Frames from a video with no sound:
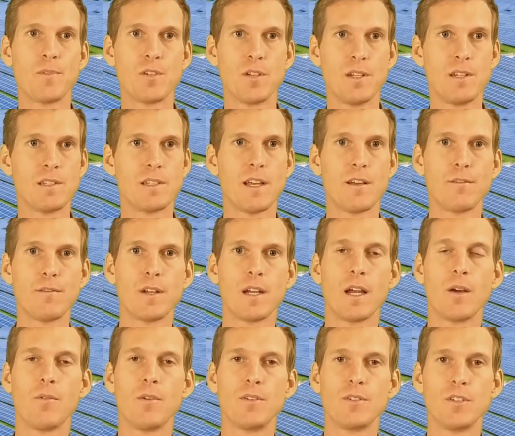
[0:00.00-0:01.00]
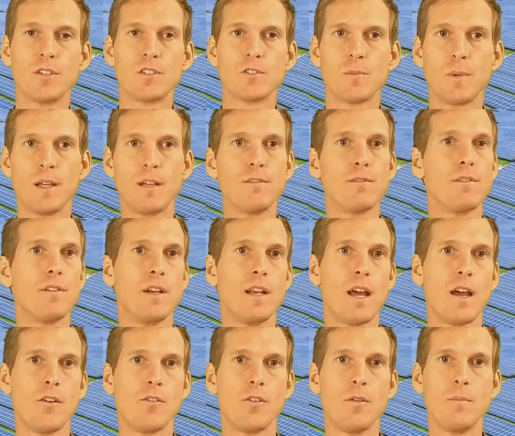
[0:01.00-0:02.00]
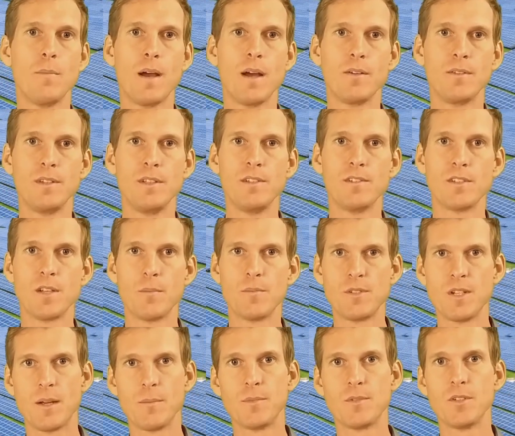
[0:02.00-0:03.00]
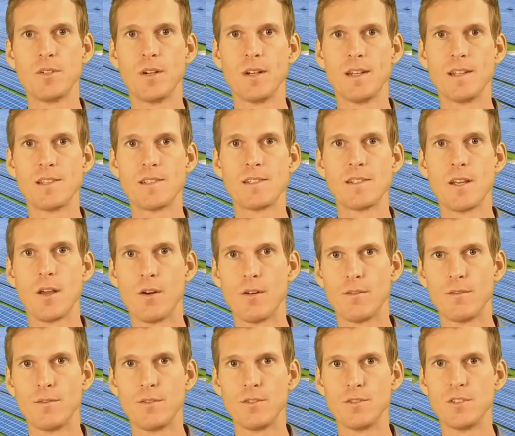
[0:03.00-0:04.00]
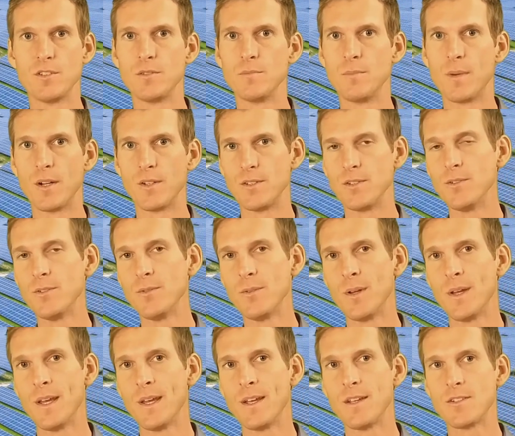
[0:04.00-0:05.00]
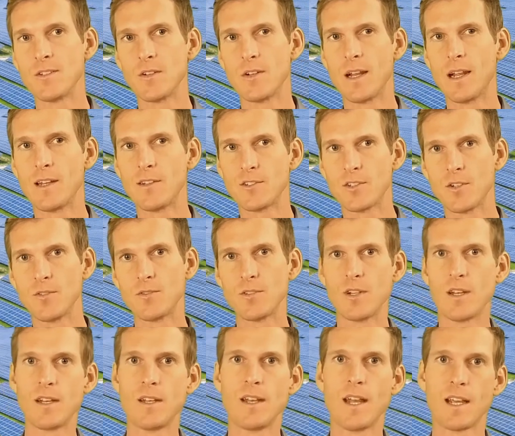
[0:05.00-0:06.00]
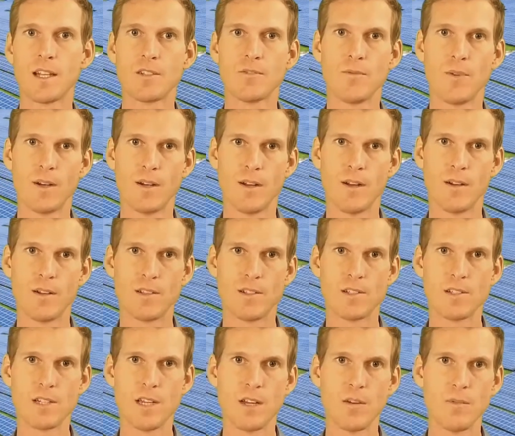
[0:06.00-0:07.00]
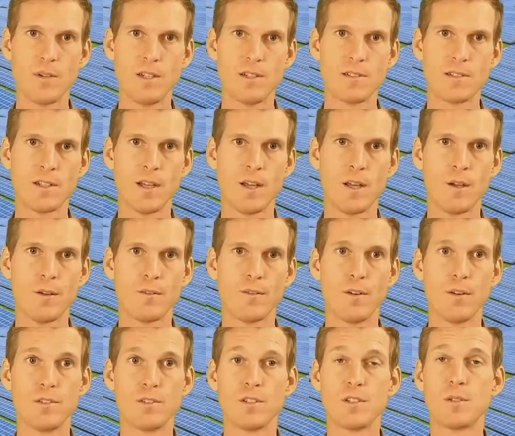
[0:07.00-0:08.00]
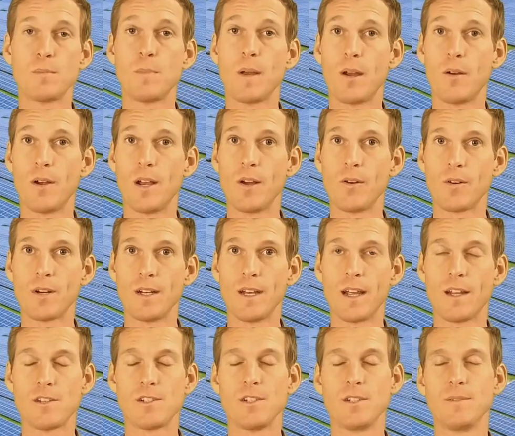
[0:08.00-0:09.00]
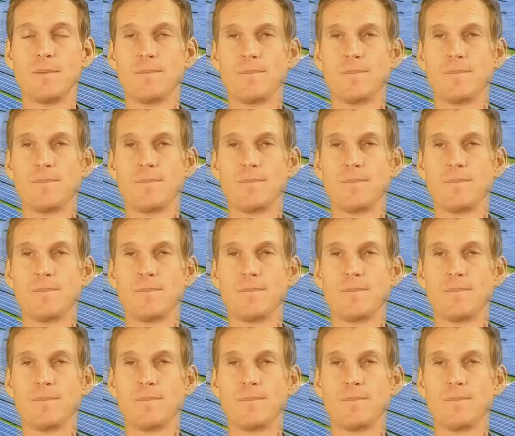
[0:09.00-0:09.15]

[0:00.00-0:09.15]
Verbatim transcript: so this is everything I want to explain for now about the subchapter on cell versus module. So now let's go to the next one on series versus parallel connection.